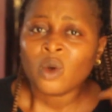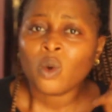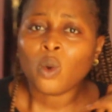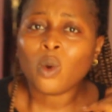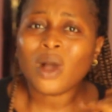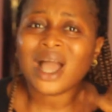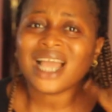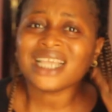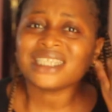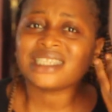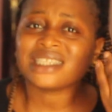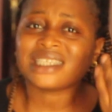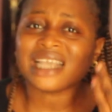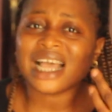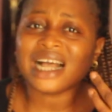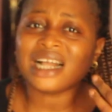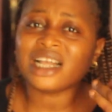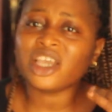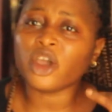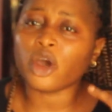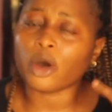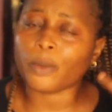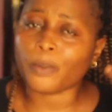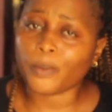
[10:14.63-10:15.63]
Why
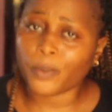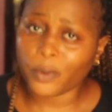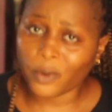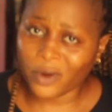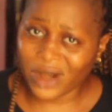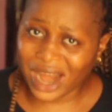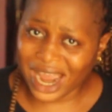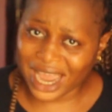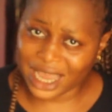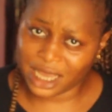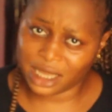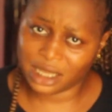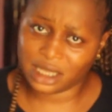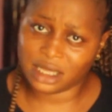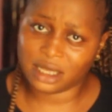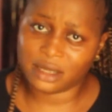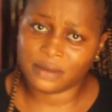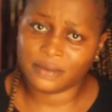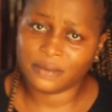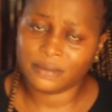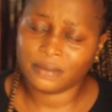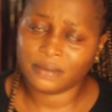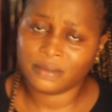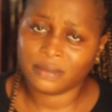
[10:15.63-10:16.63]
sell your pride?
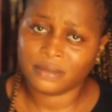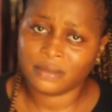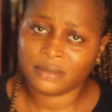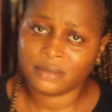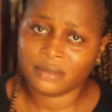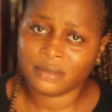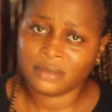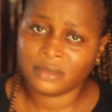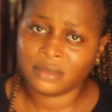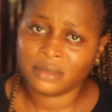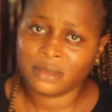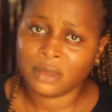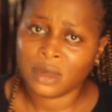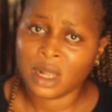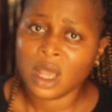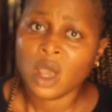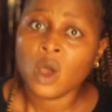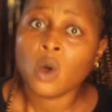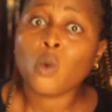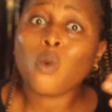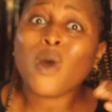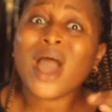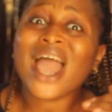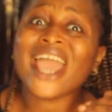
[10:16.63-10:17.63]

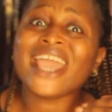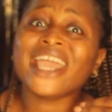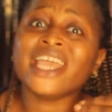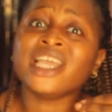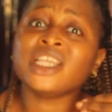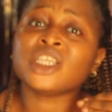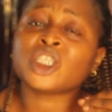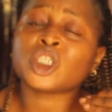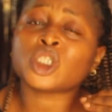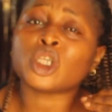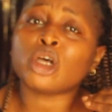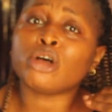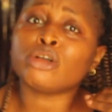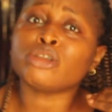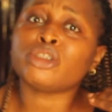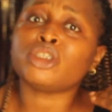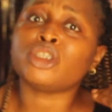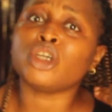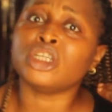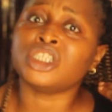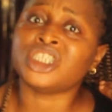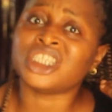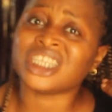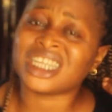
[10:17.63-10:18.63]
Why insult
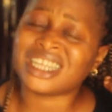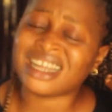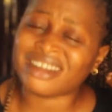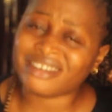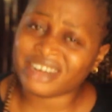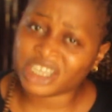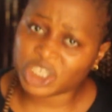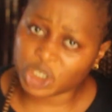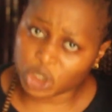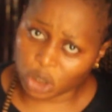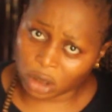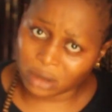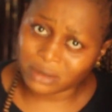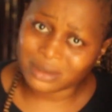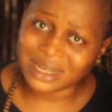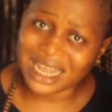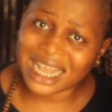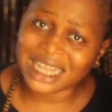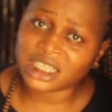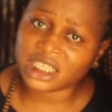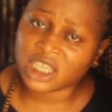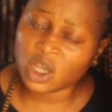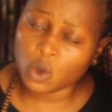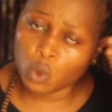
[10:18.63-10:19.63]
your generation
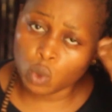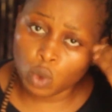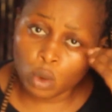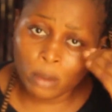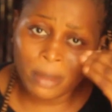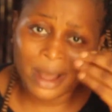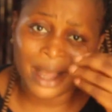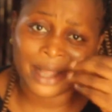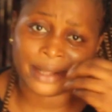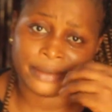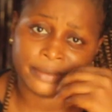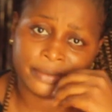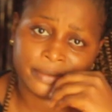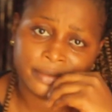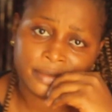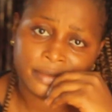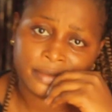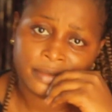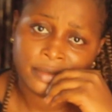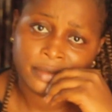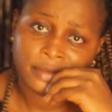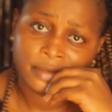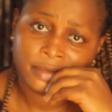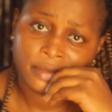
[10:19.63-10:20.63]
as a woman?
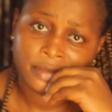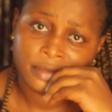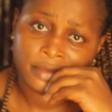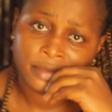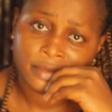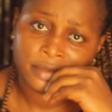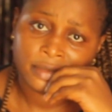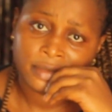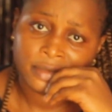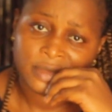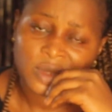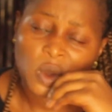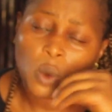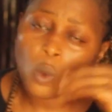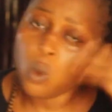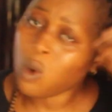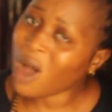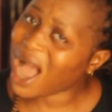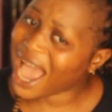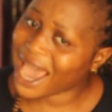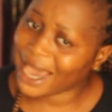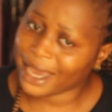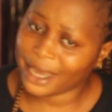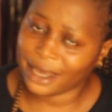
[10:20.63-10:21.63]

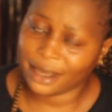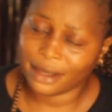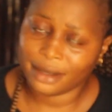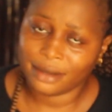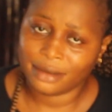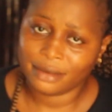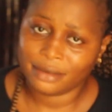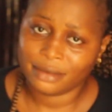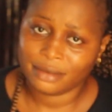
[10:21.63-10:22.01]
Why?